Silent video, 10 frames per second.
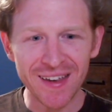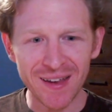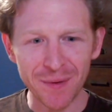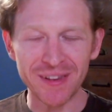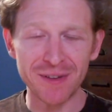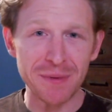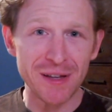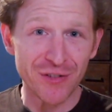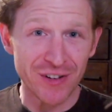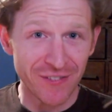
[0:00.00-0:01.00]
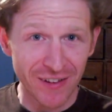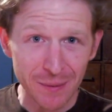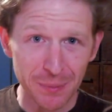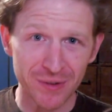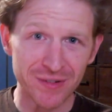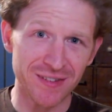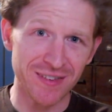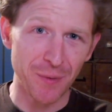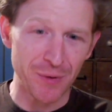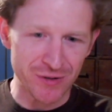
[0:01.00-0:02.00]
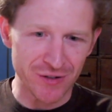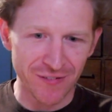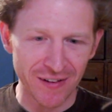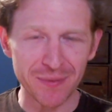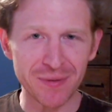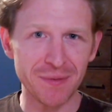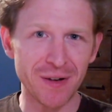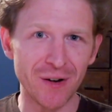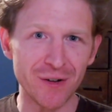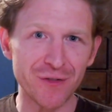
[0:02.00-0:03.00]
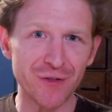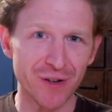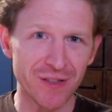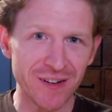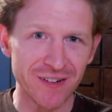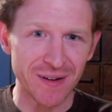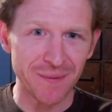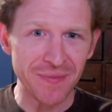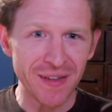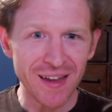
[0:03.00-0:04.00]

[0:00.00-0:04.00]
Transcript: And what this means for developers is that when you develop some code for Ethereum,